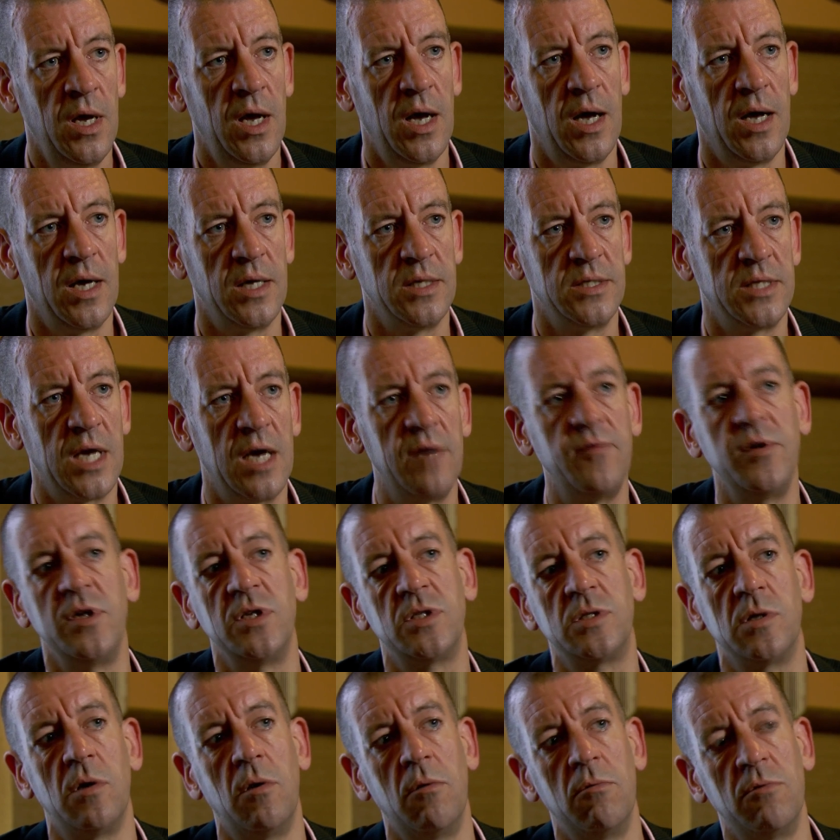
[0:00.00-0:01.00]
as having
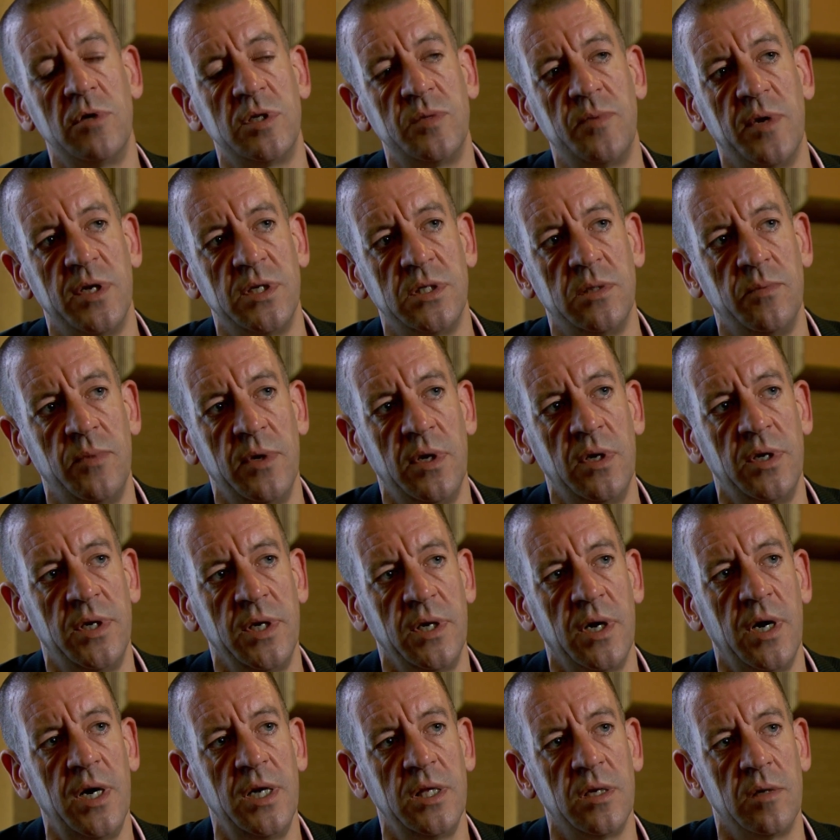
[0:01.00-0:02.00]
sole
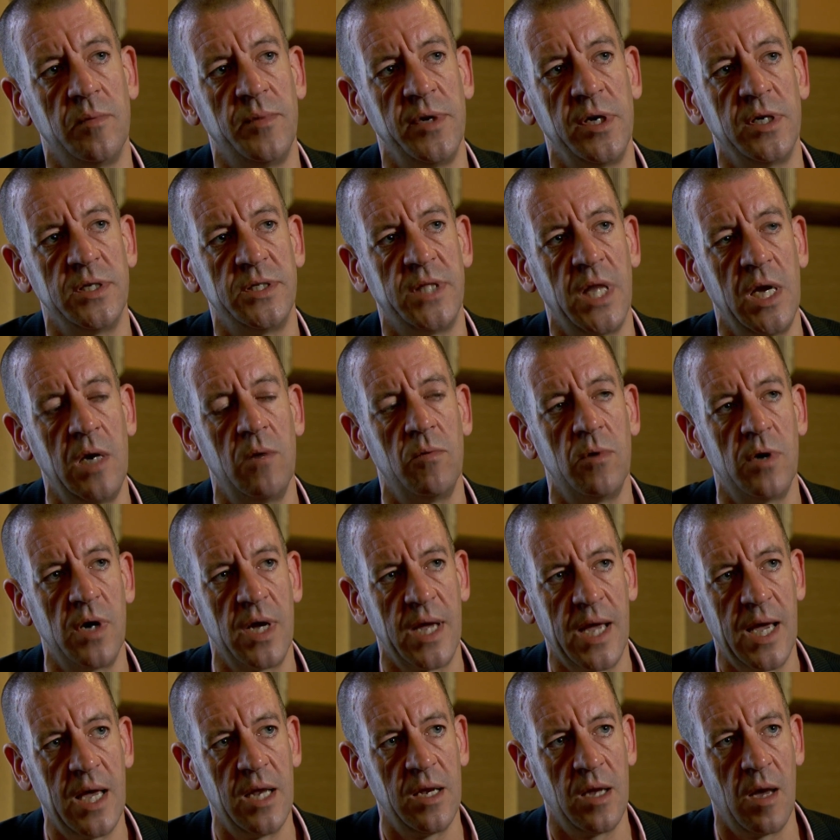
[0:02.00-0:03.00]
responsibility either, because they were
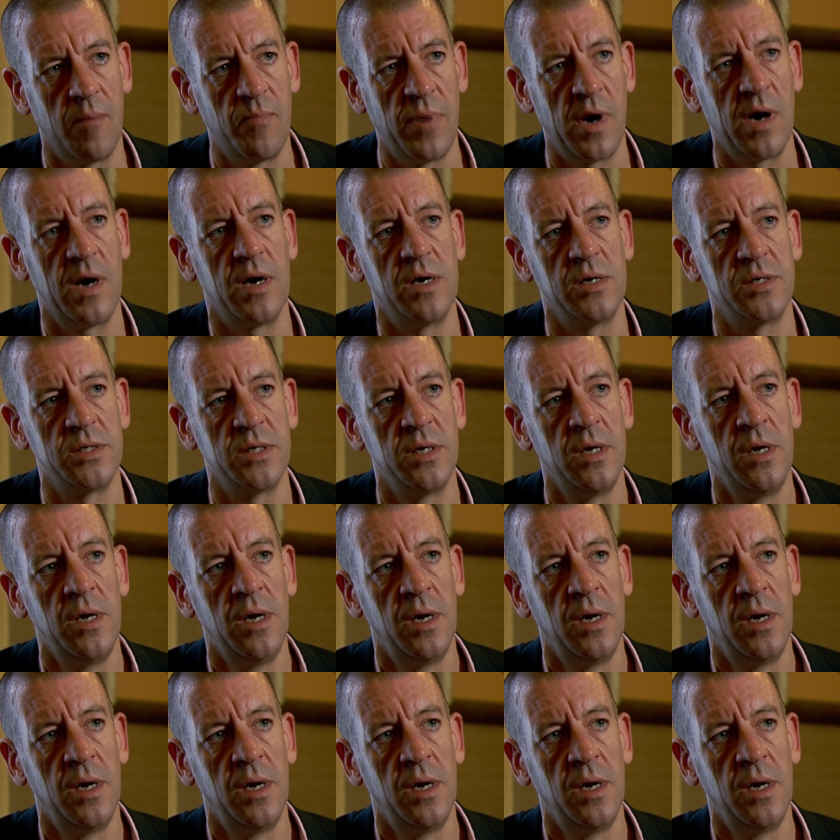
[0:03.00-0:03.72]
again a part